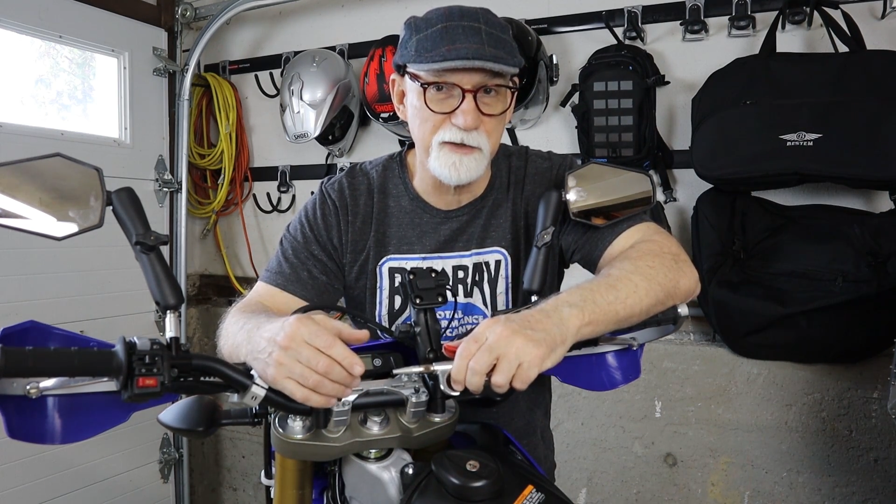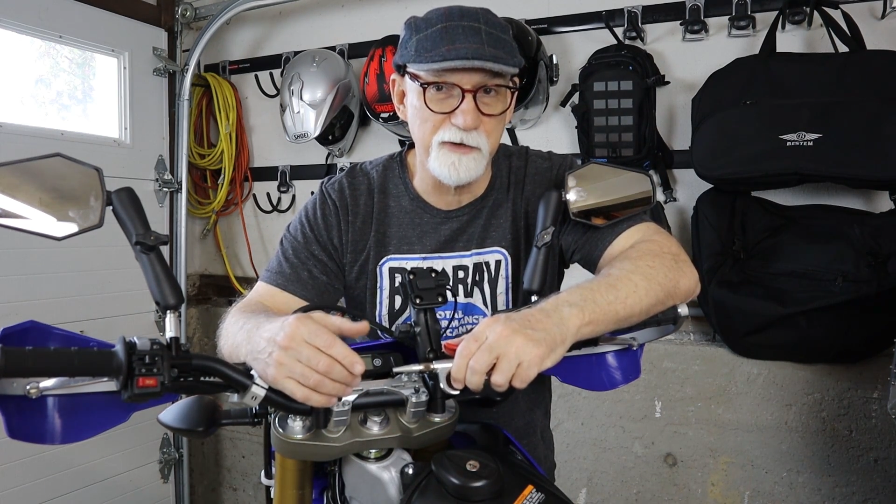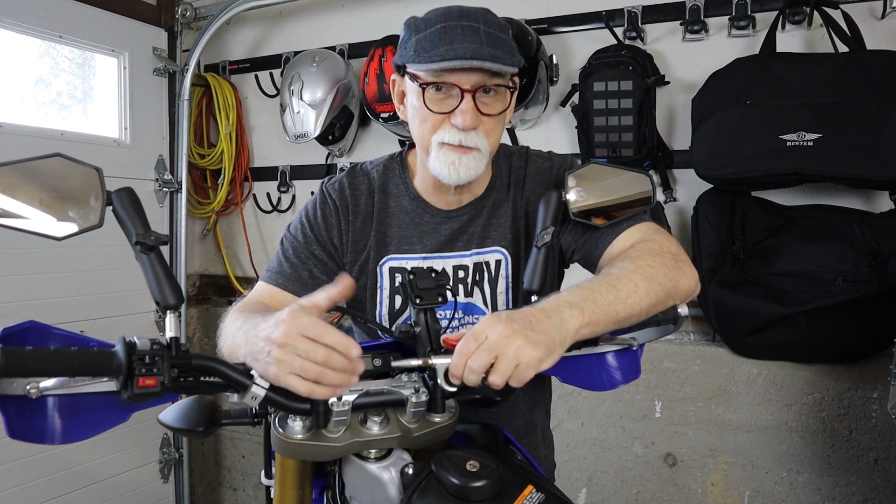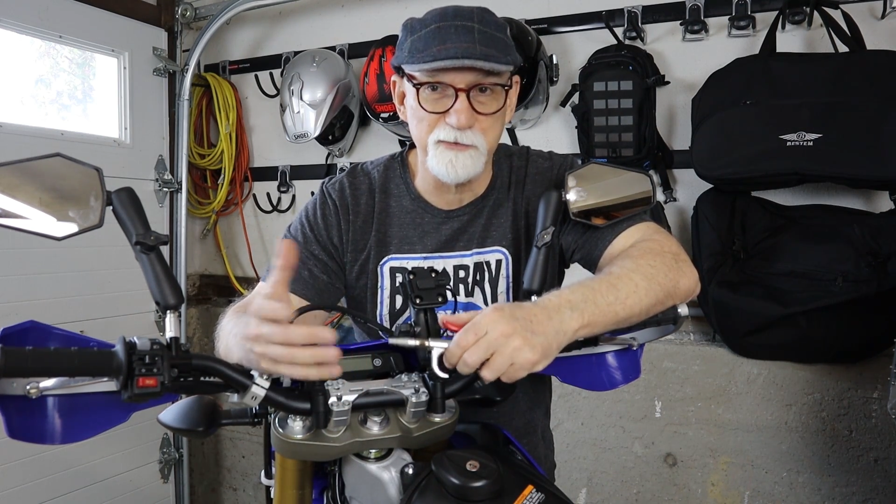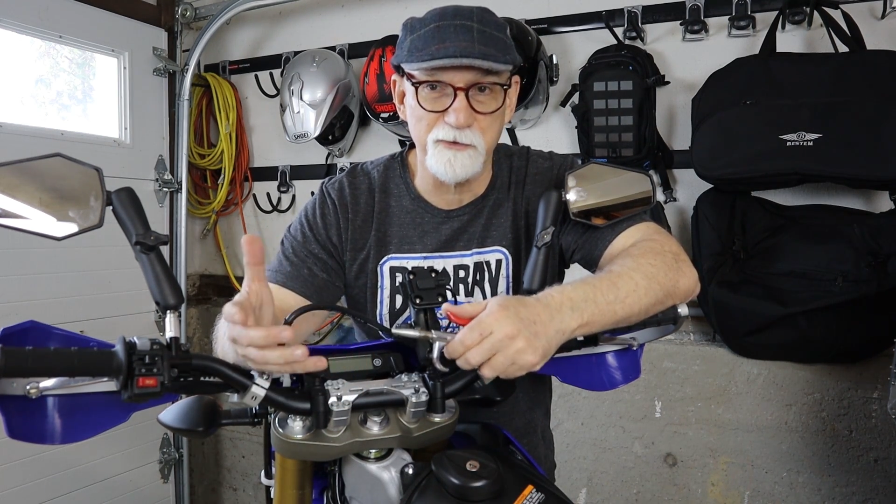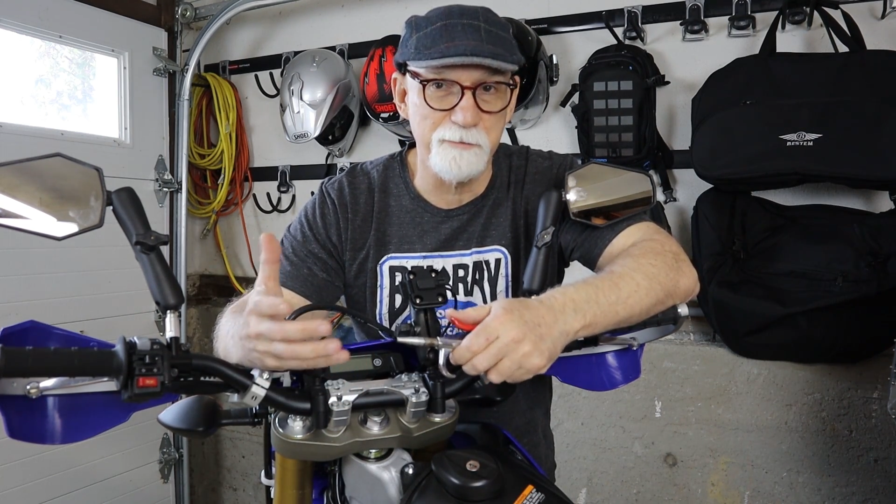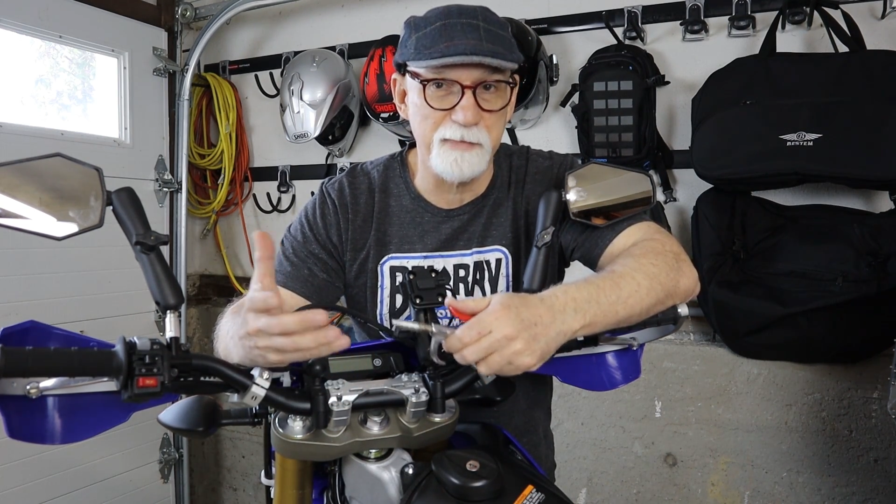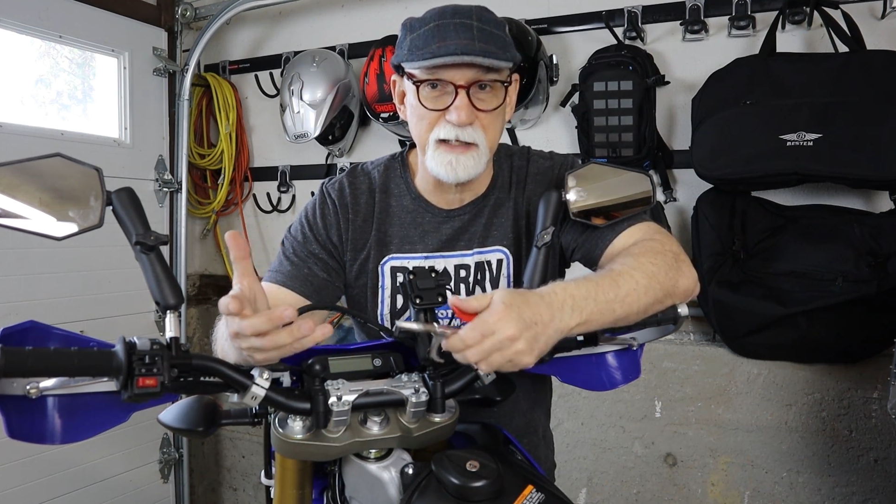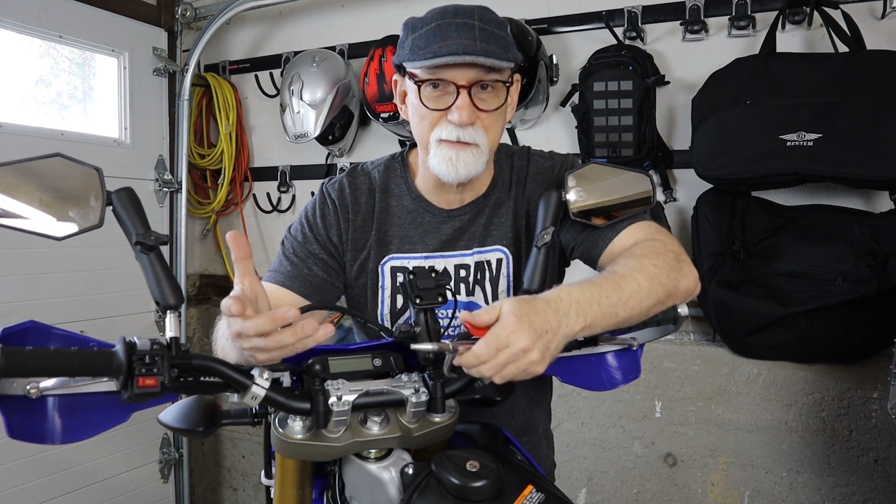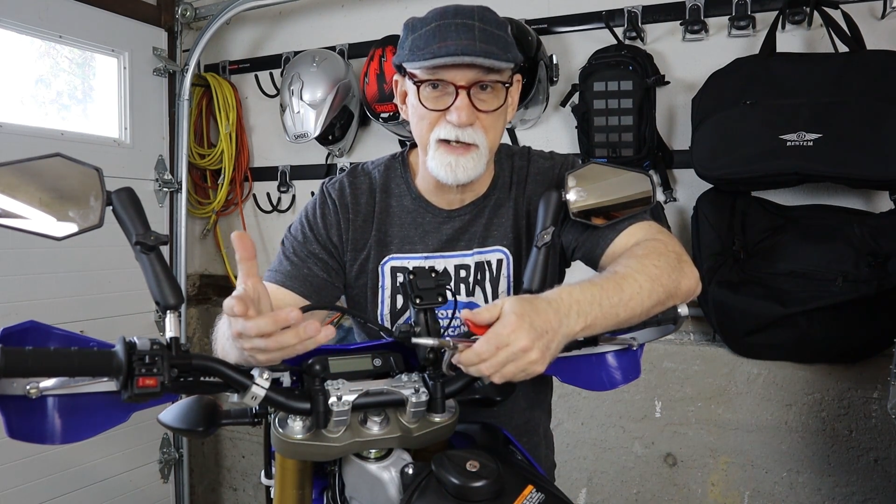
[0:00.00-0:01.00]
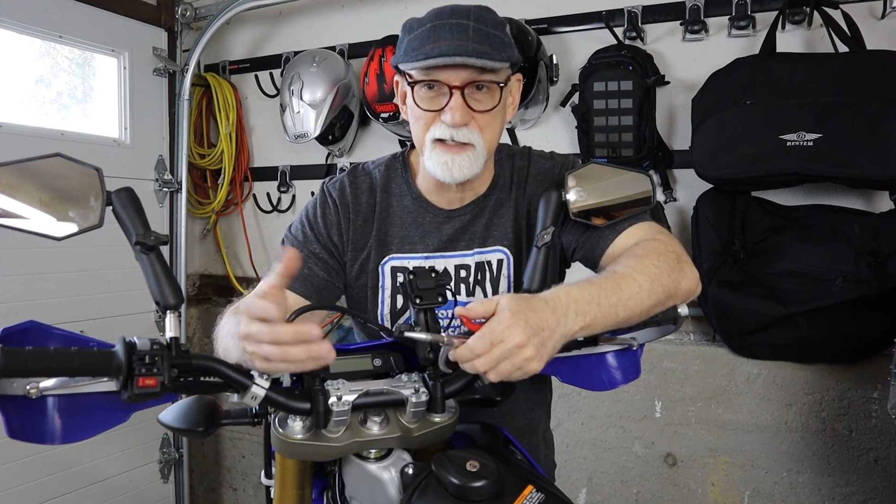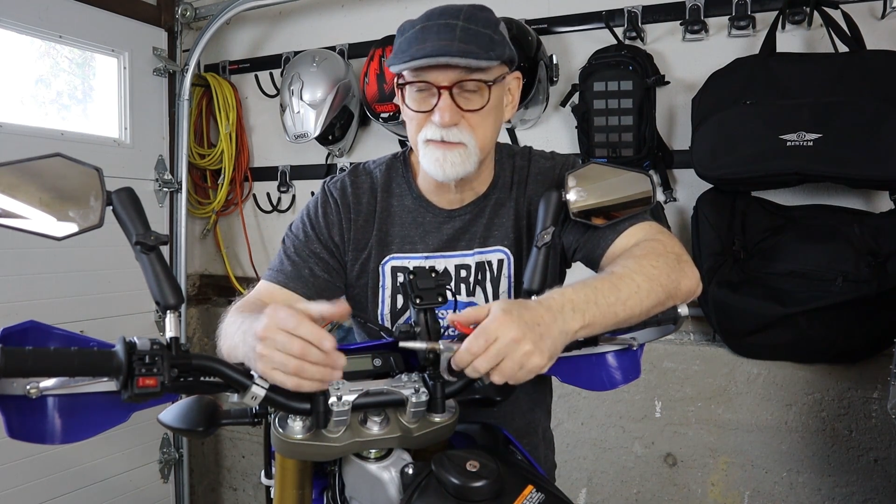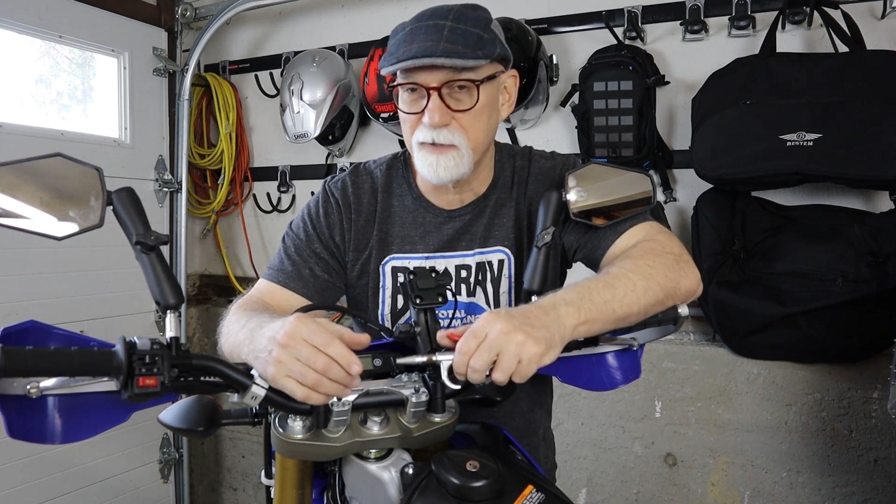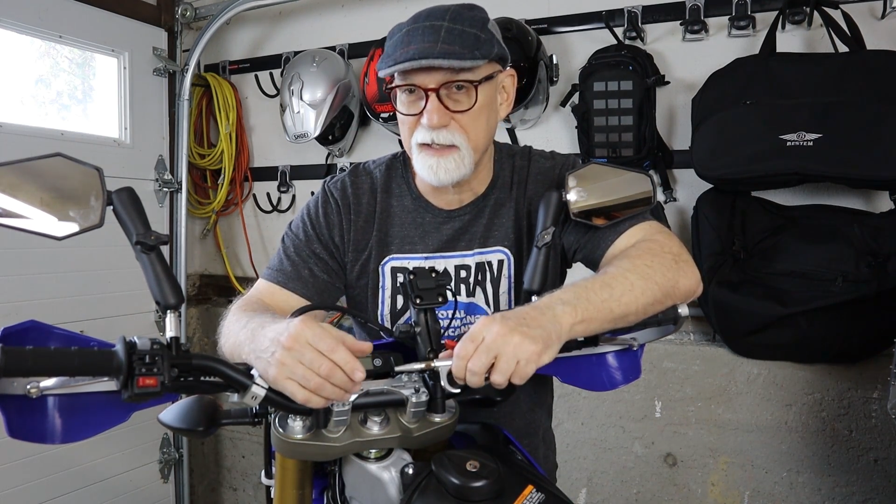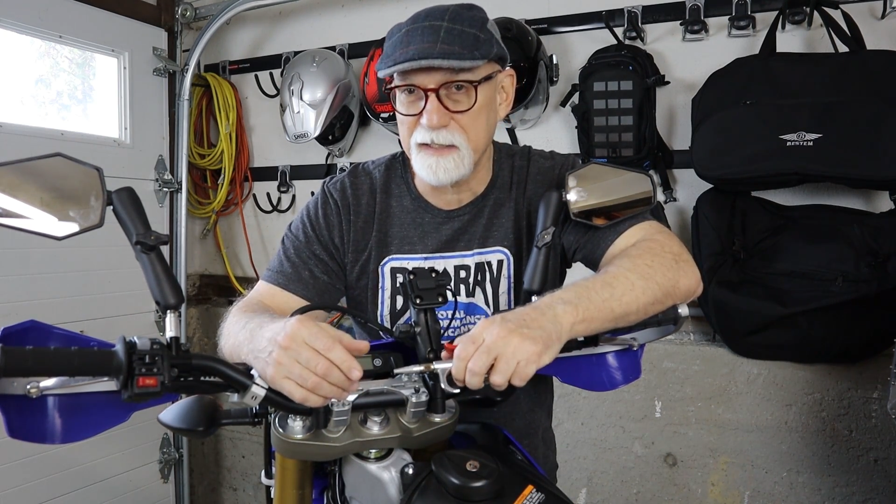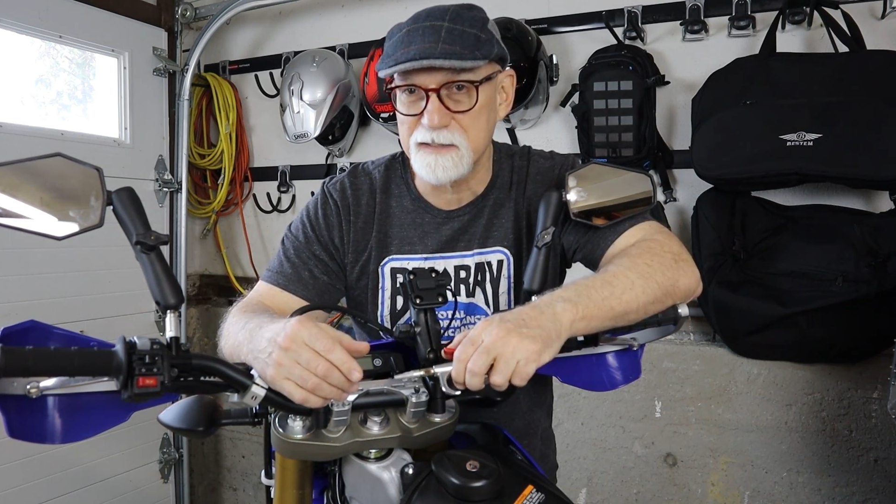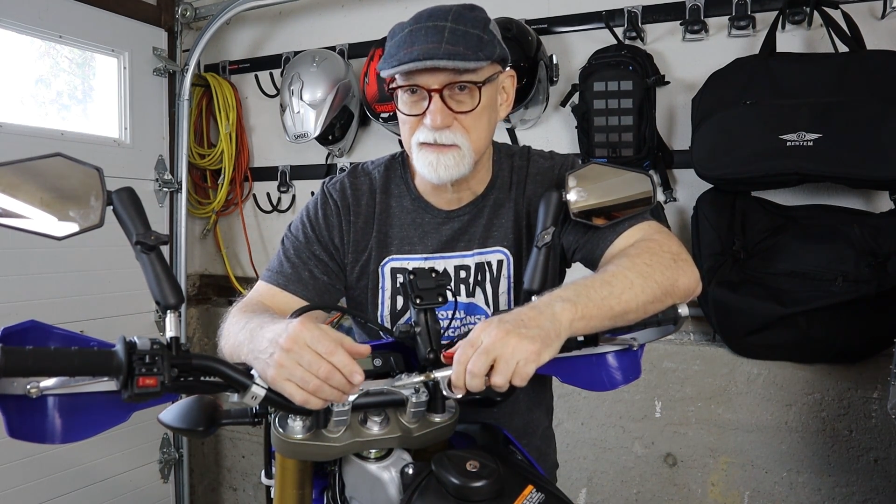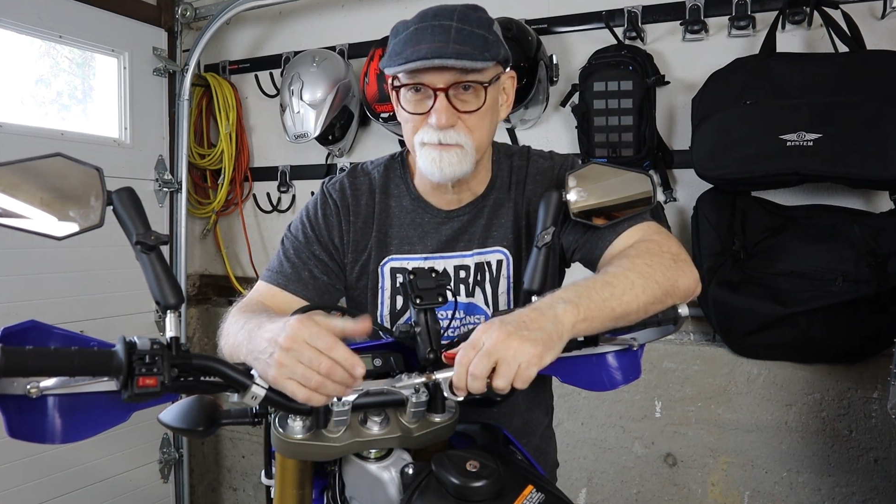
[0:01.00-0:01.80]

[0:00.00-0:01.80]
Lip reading: grips from BMX bikes,